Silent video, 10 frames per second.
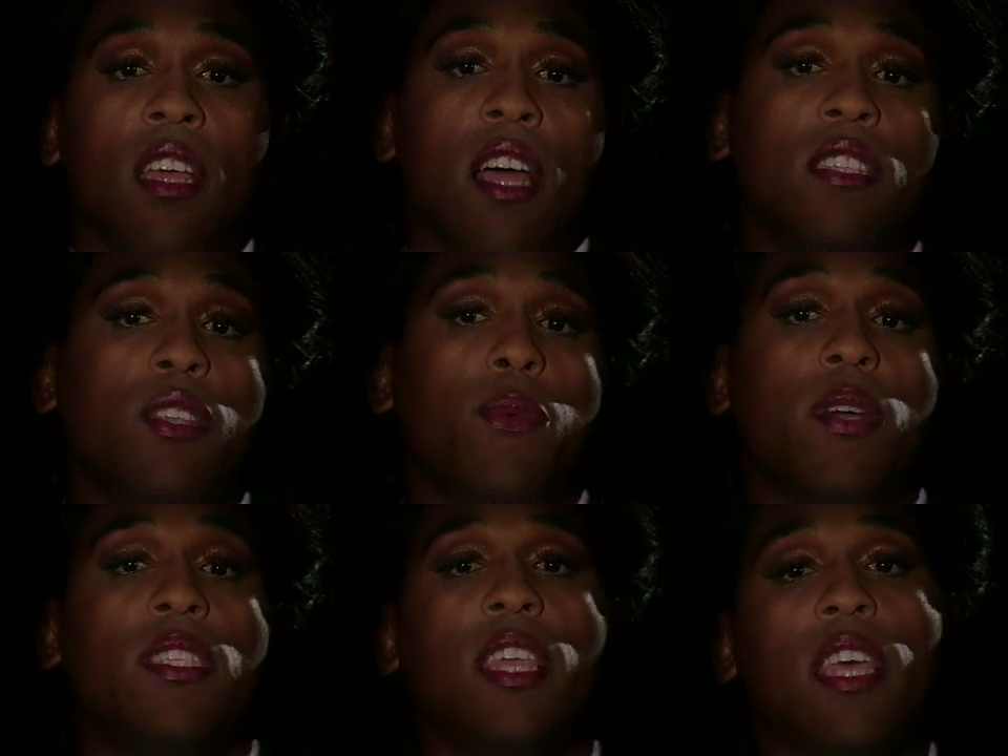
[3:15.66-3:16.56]
That's the
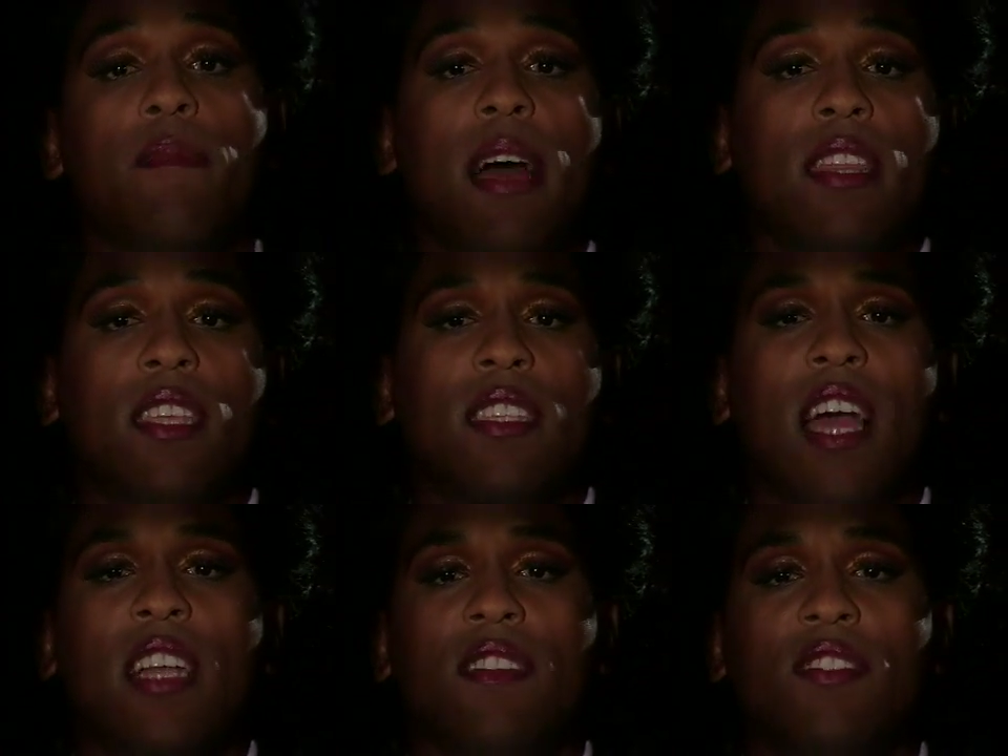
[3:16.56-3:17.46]
worst thing about this
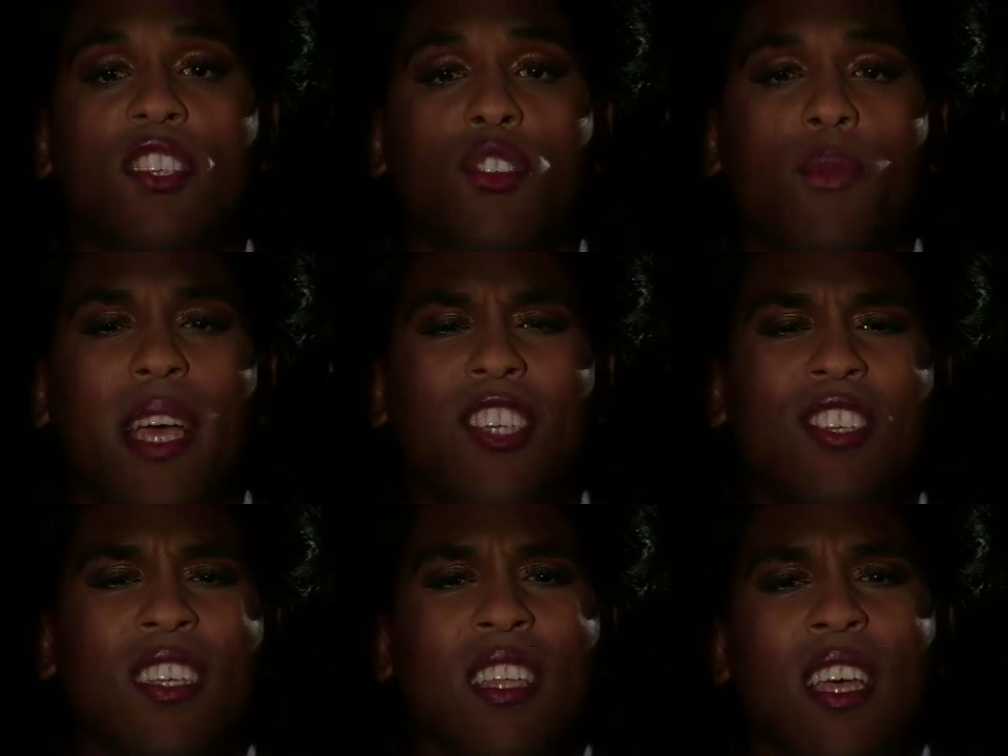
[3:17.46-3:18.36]
kind of
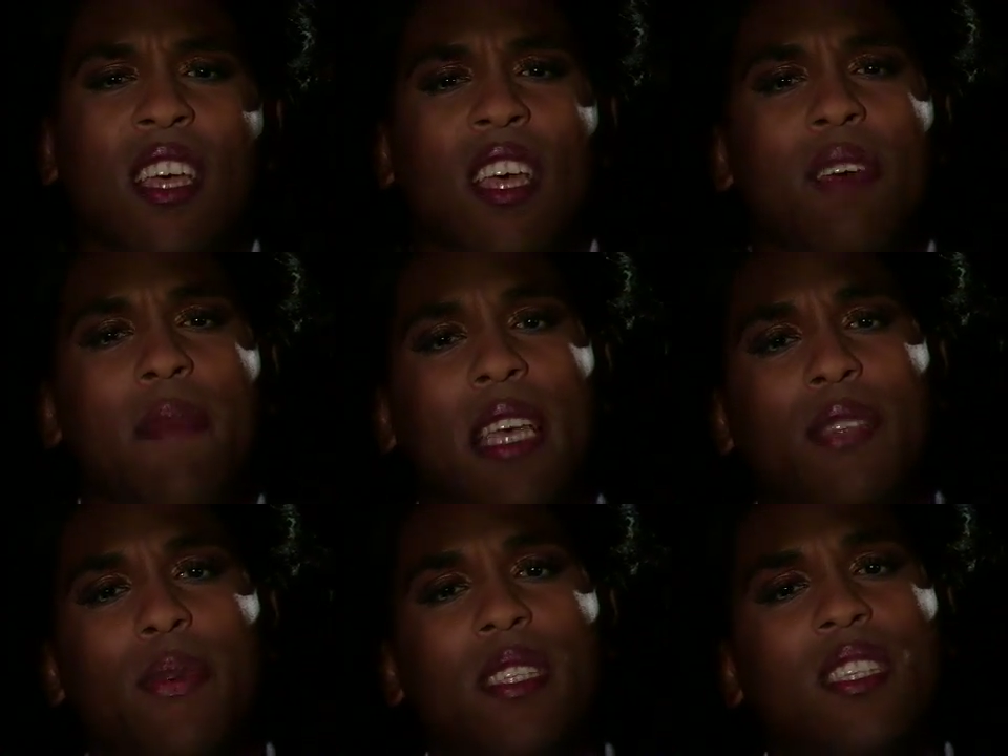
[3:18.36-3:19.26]
situation. It
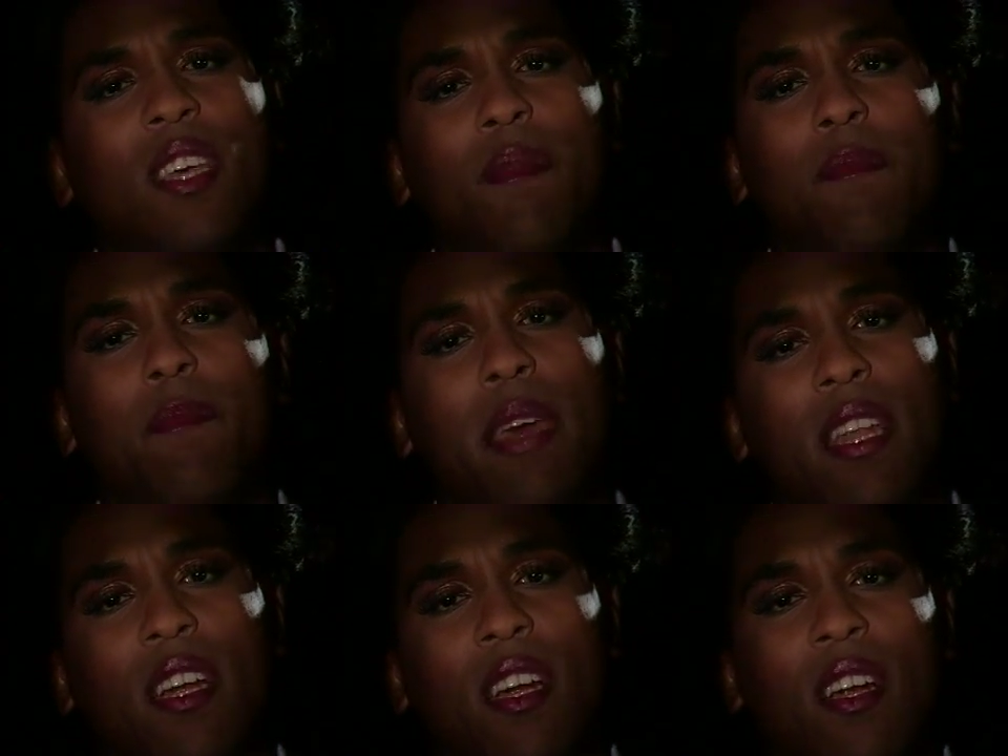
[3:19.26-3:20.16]
makes one so
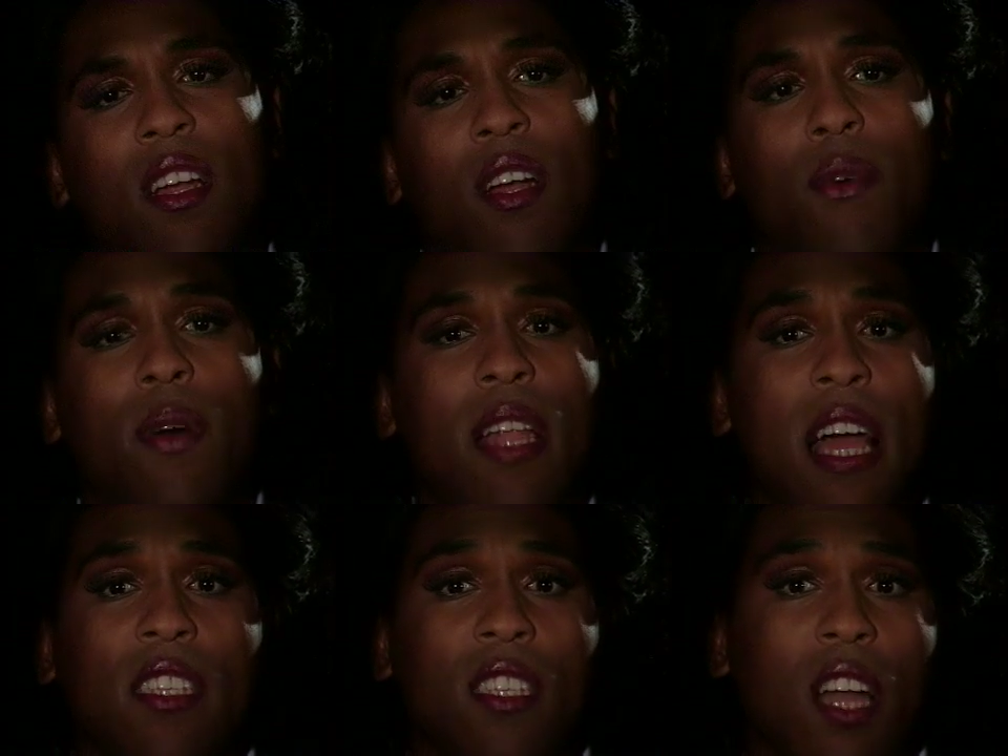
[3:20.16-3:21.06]
bitter. One
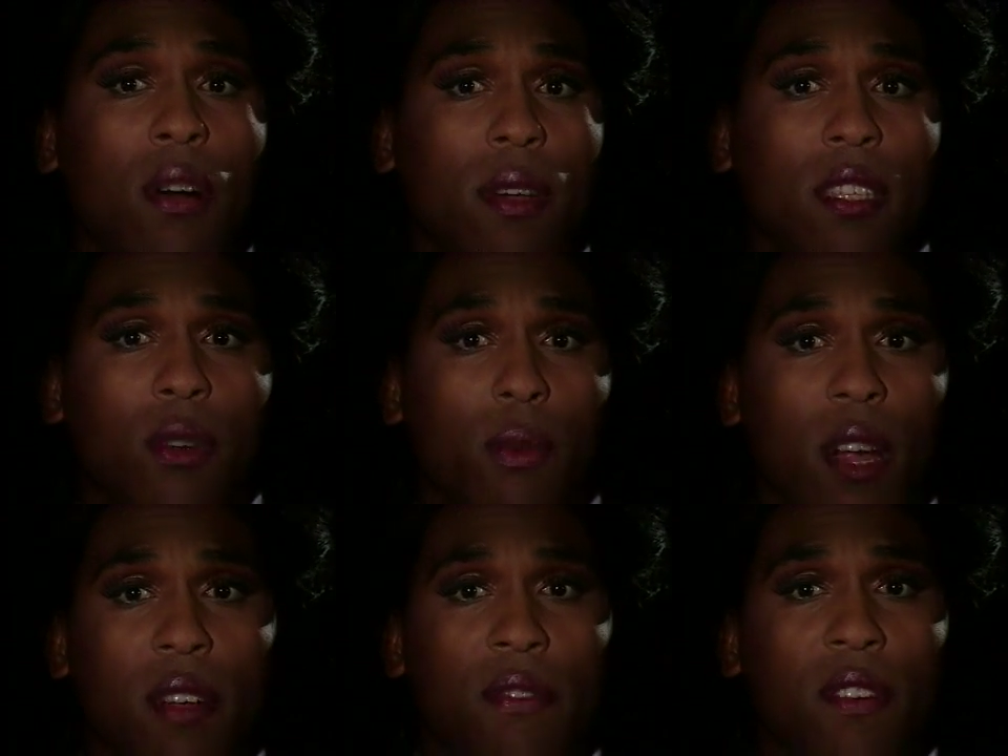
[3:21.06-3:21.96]
has no one to
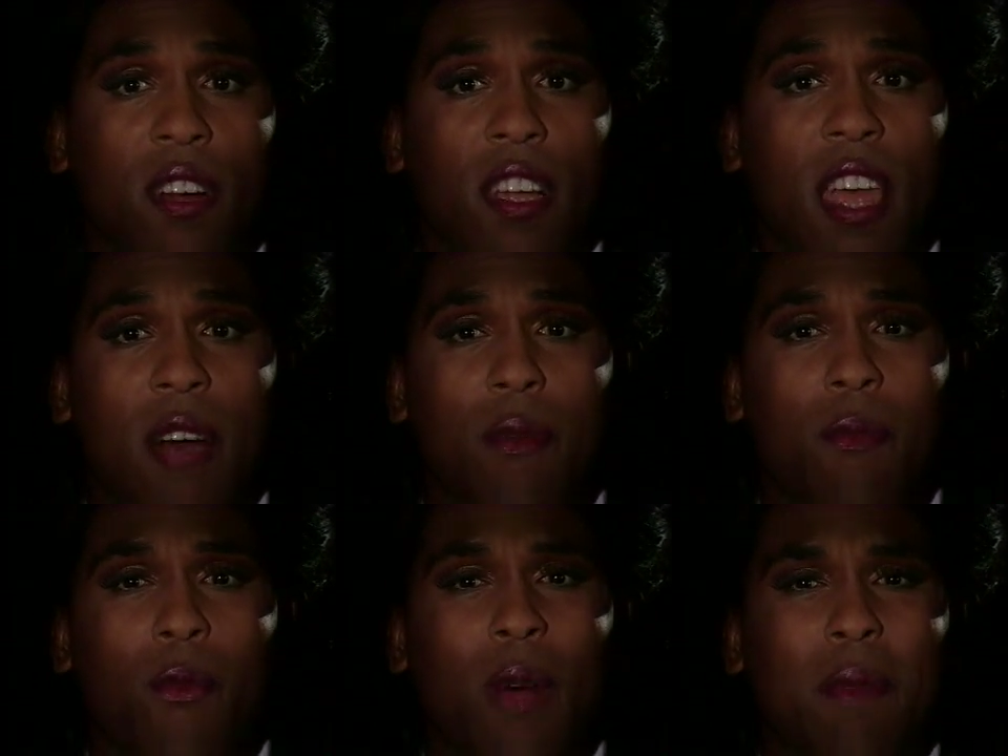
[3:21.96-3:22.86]
work for, yet
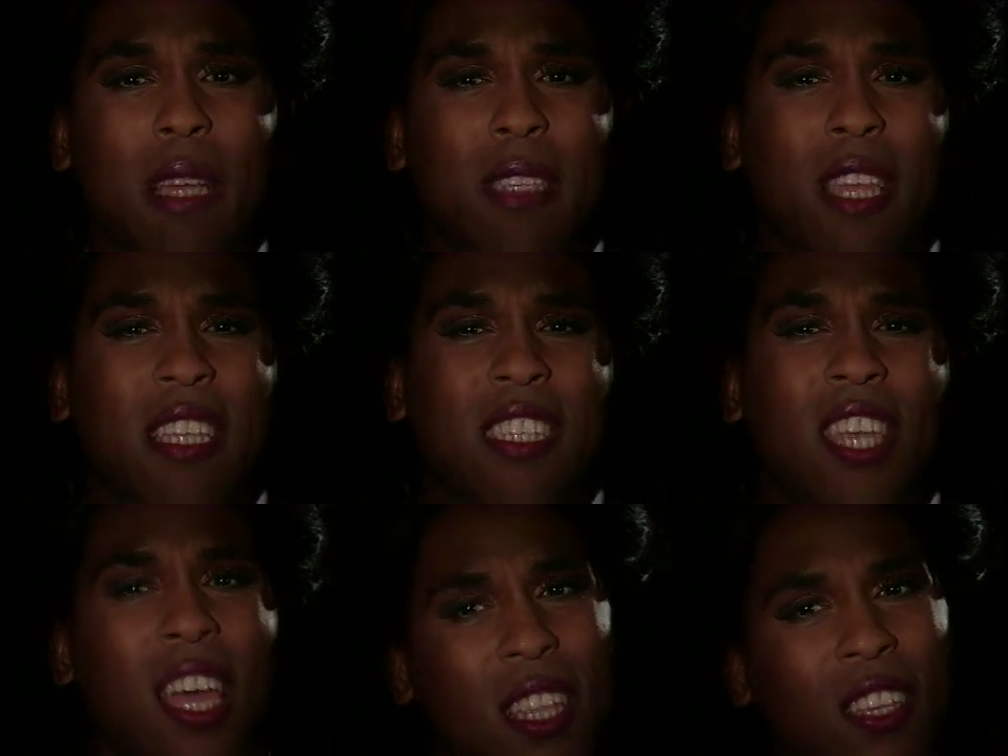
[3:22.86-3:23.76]
one must
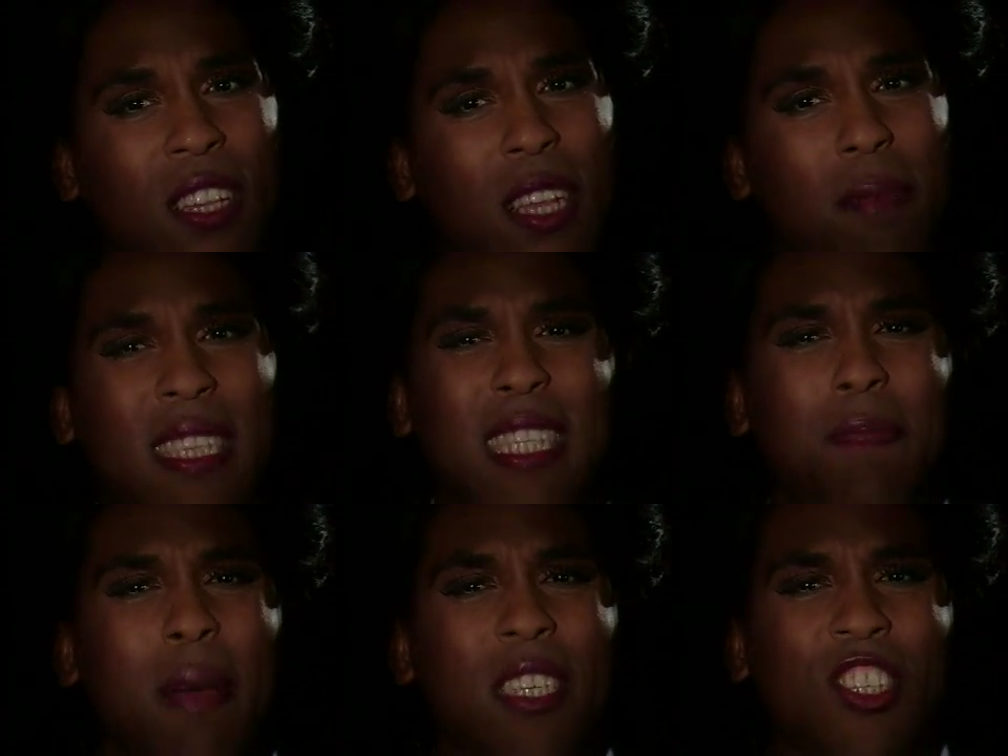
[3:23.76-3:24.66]
continually be
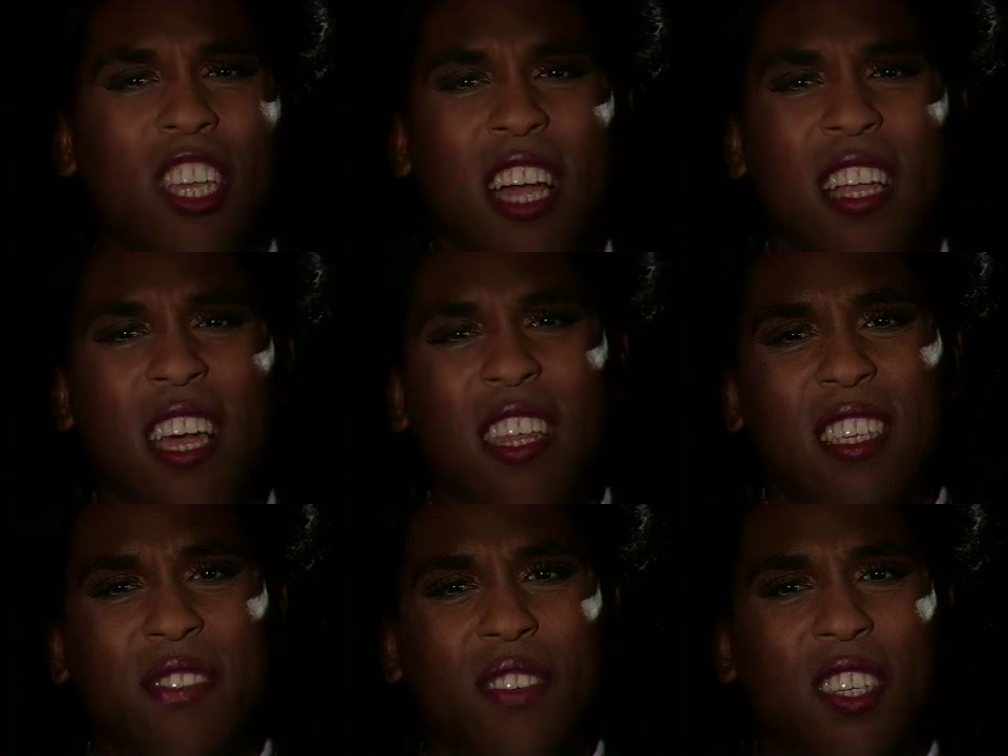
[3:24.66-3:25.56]
sponging on
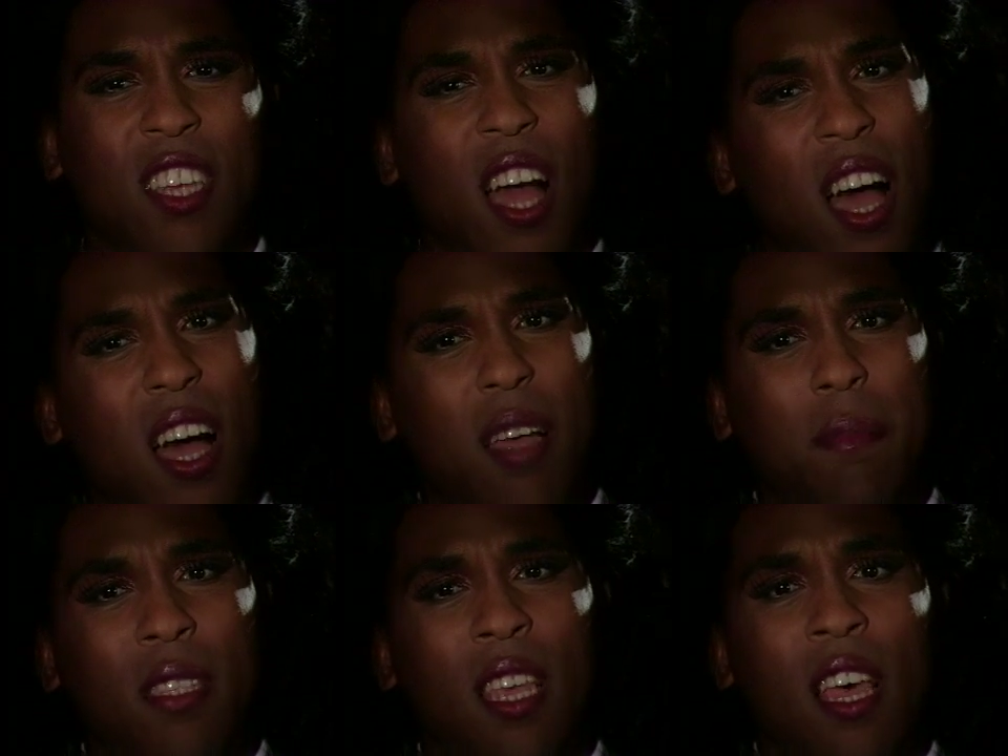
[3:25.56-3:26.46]
others for jobs.